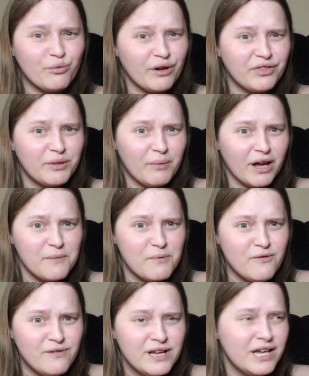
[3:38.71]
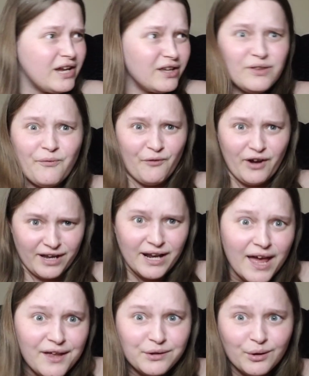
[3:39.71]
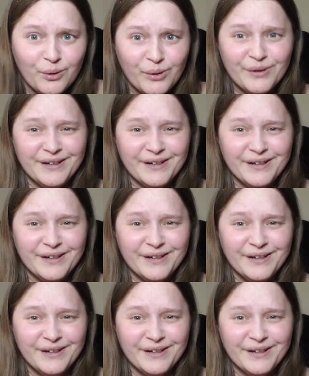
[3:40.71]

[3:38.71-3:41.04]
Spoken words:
read the Bible? He's a fucking asshole.